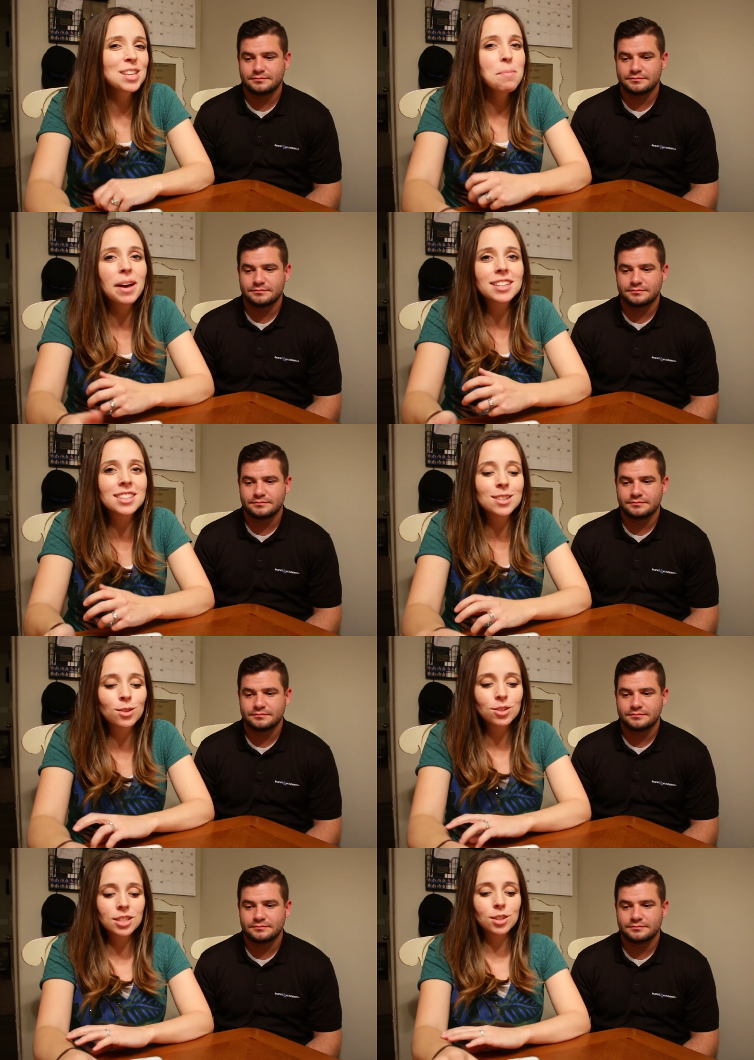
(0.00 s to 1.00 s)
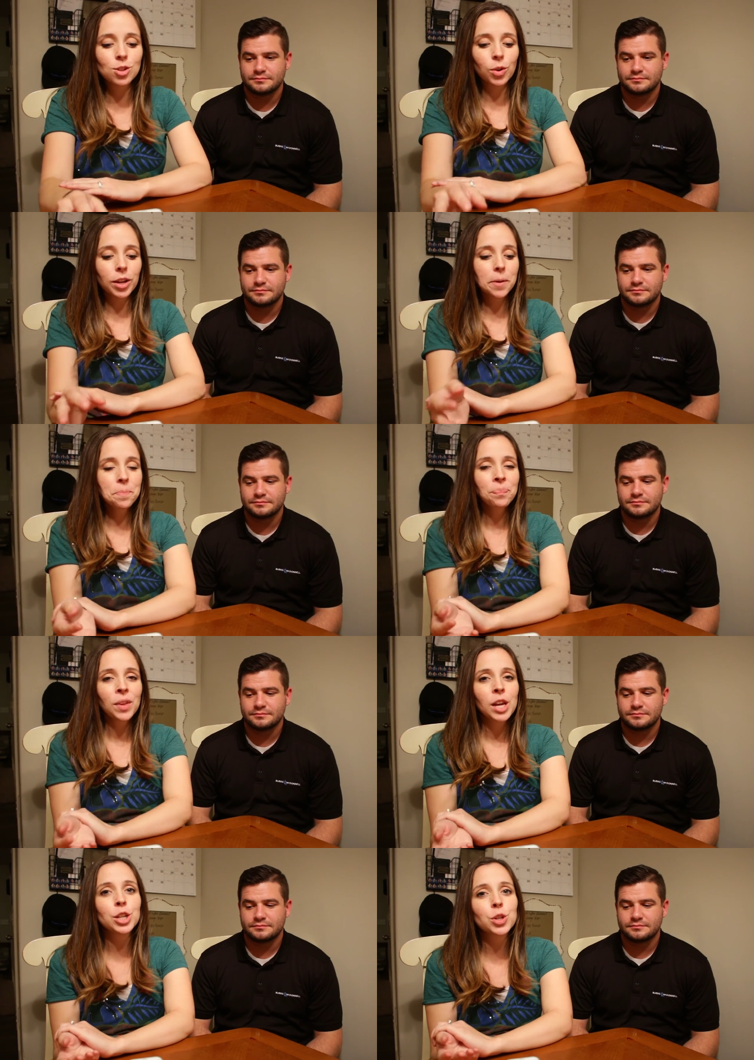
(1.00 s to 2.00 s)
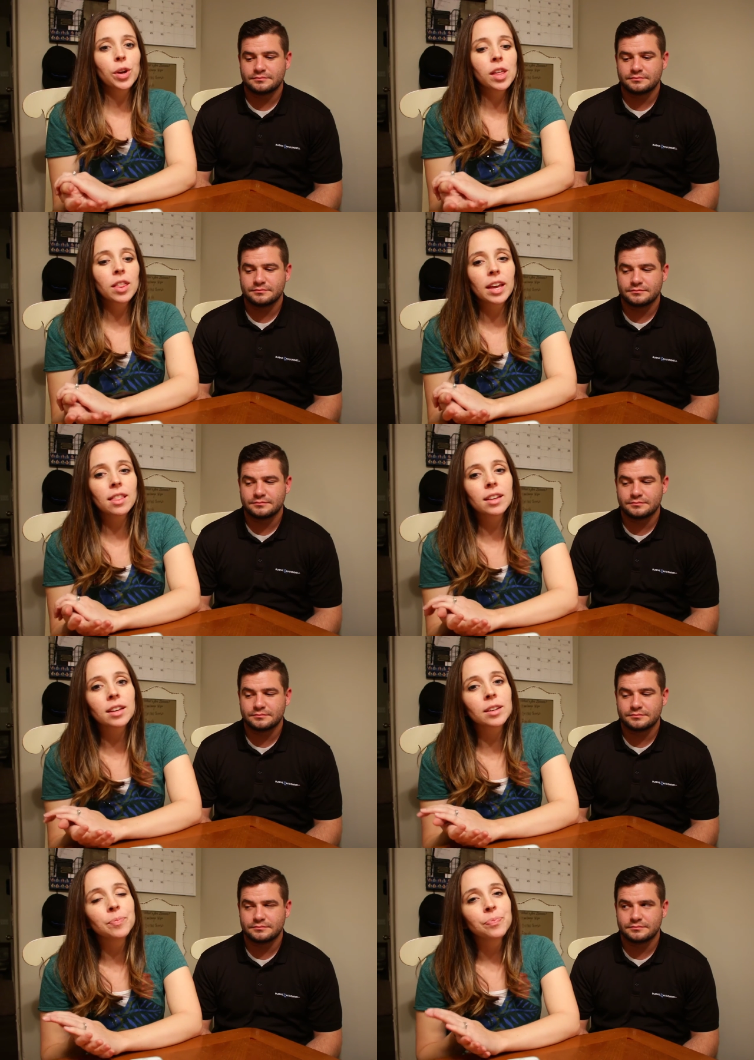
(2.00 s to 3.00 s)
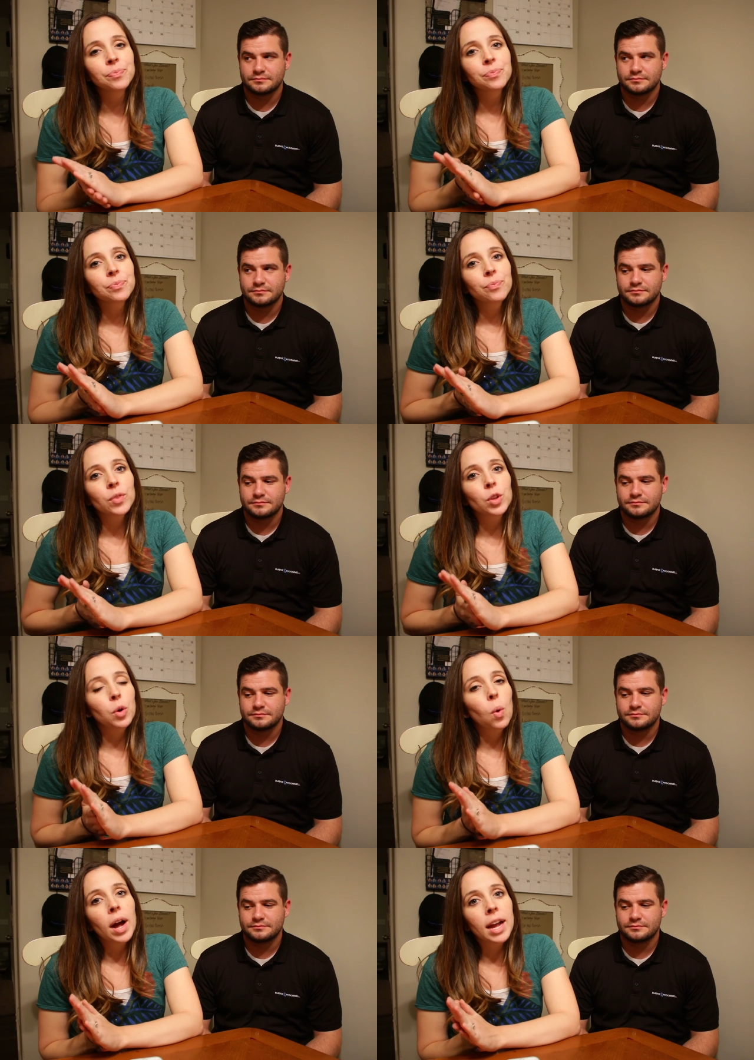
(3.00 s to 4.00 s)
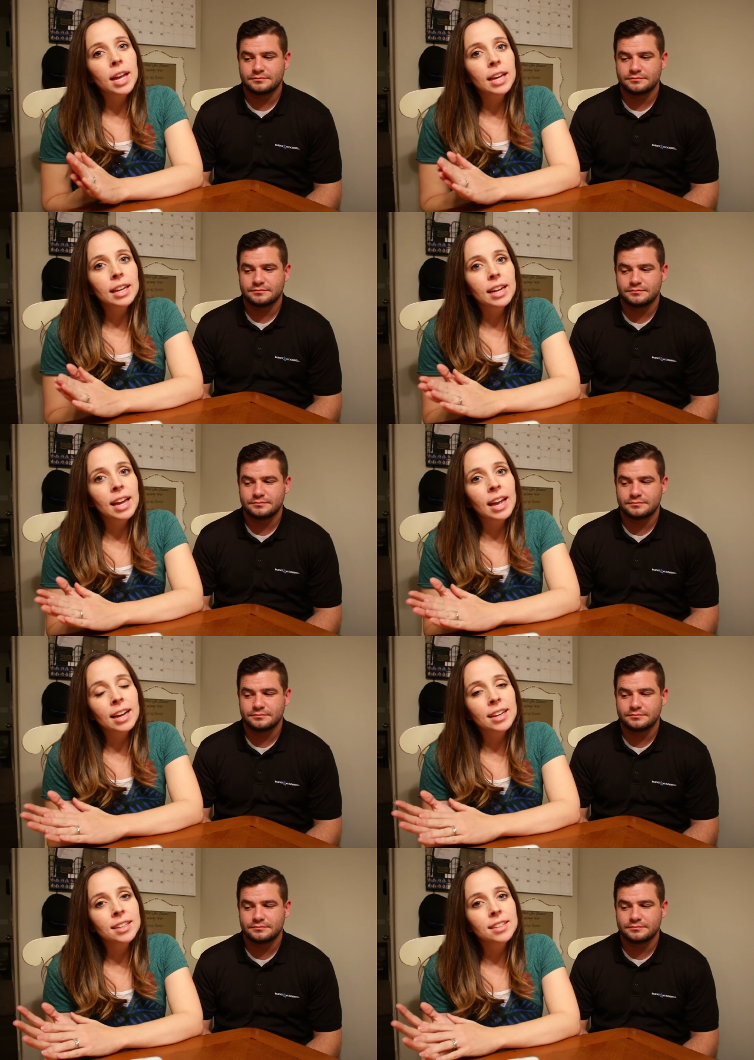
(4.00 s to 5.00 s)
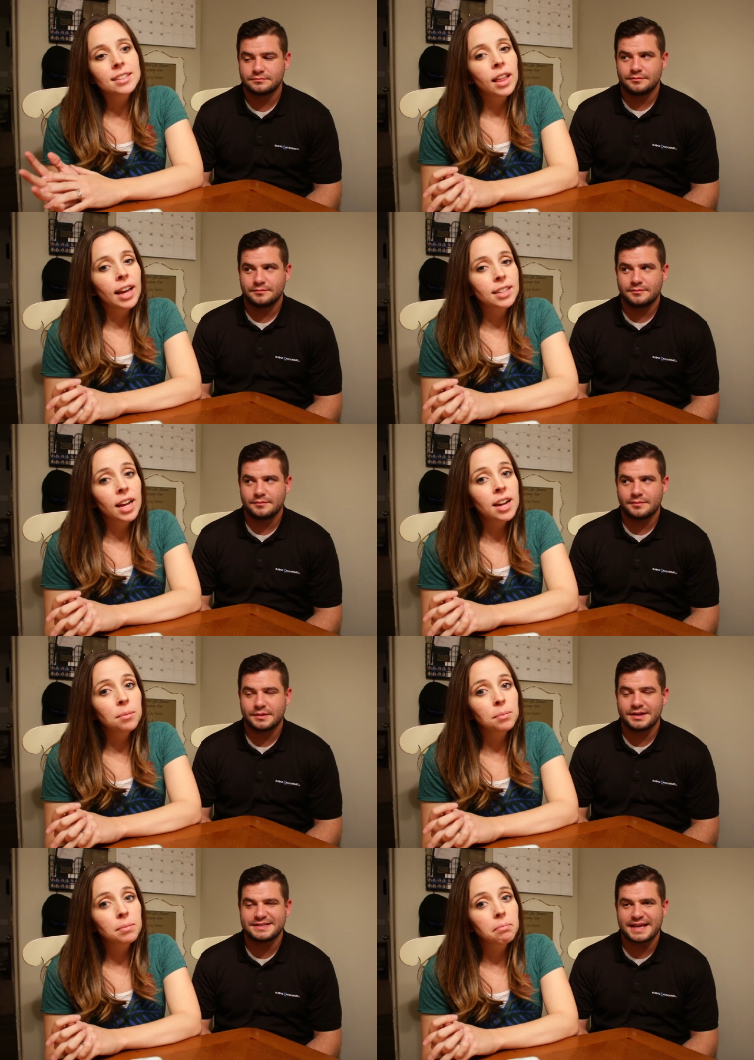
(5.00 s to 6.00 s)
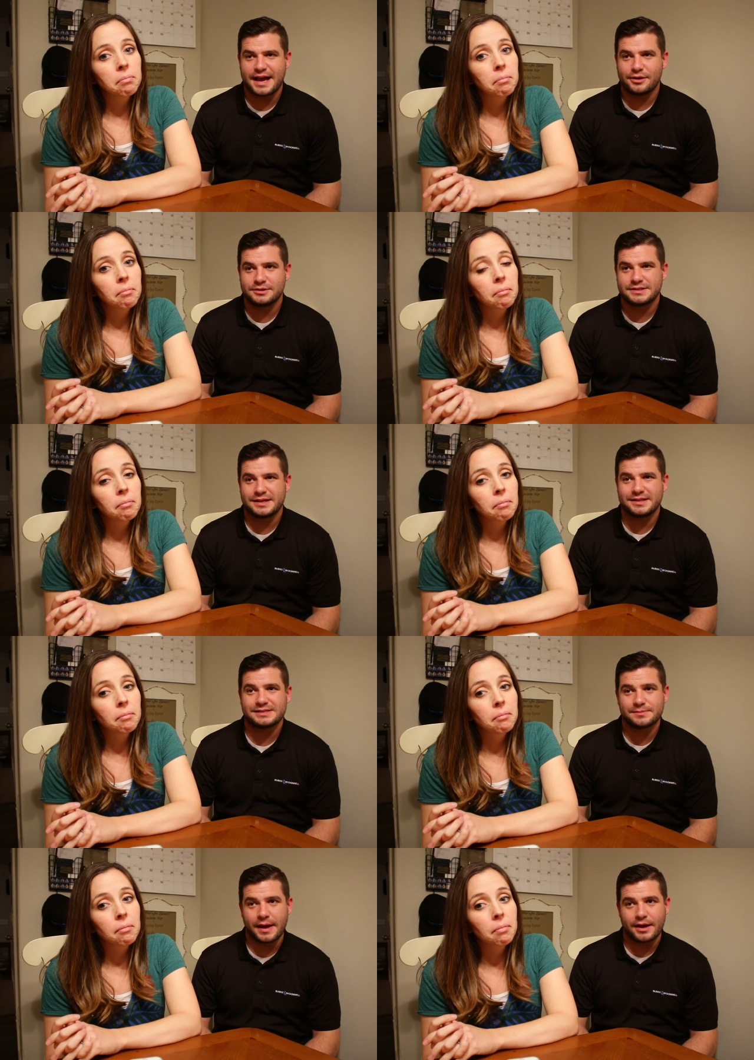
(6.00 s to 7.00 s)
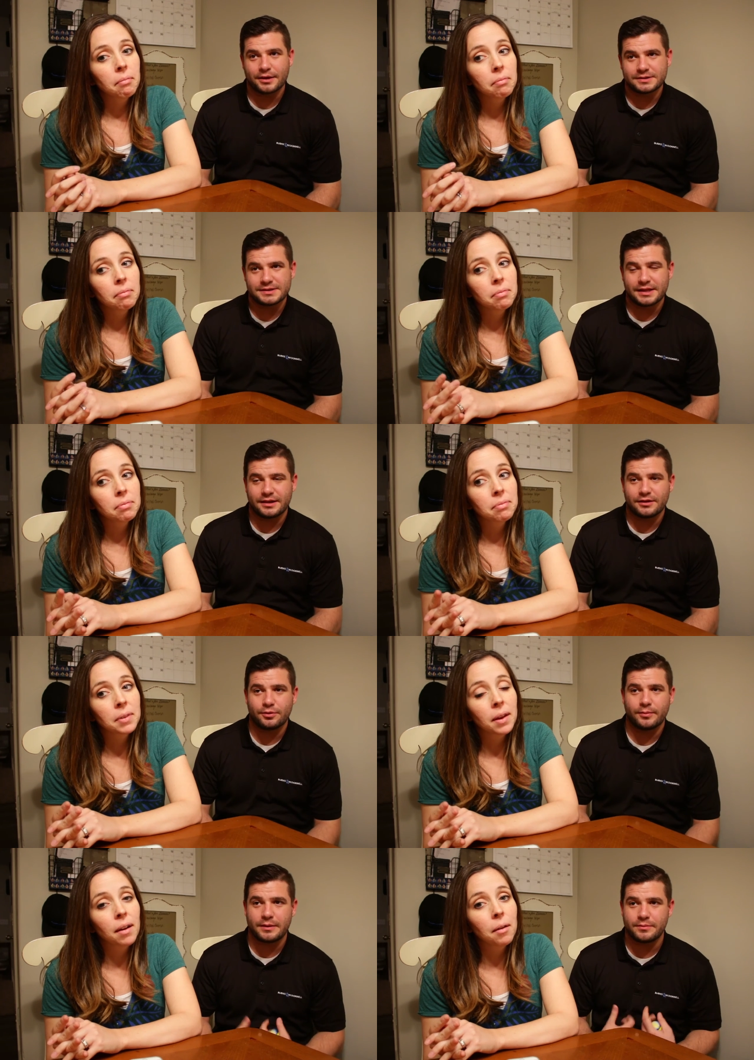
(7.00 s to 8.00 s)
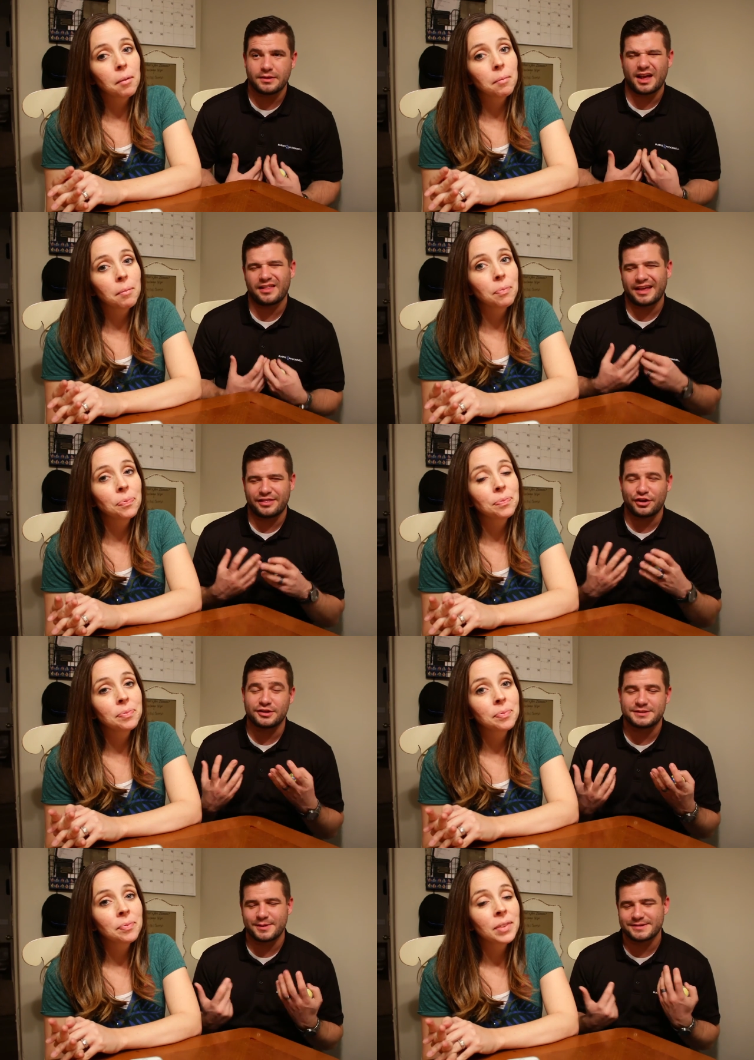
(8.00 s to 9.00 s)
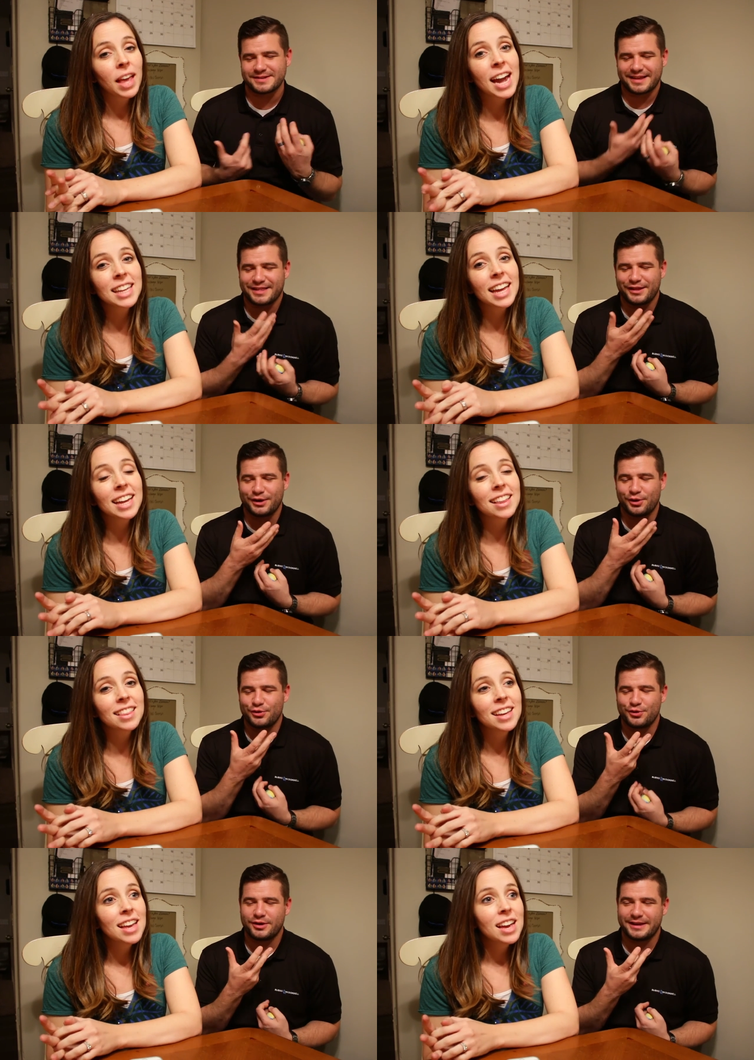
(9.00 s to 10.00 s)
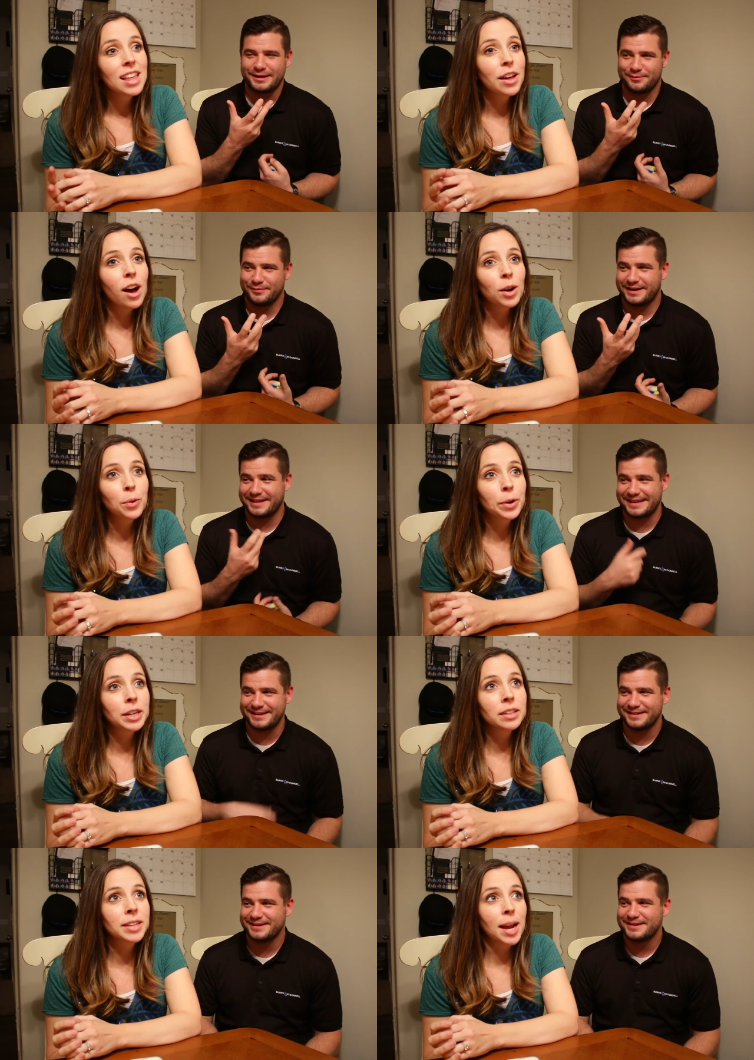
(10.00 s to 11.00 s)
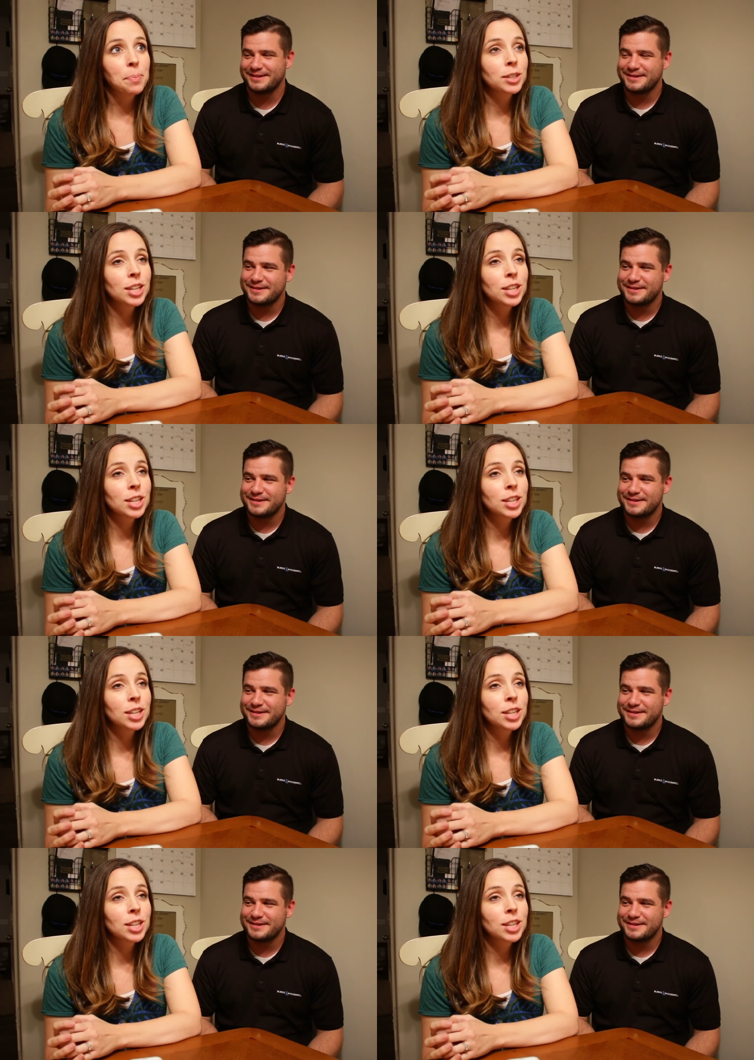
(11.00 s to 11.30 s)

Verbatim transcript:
Speaker 1: the best and so just enjoy it enjoy like the the quiet and that time the
Speaker 2: sounds and the smells and the little yeah. baby not like the good smells like and the like little new clean the awkward
Speaker 1: clean. diaper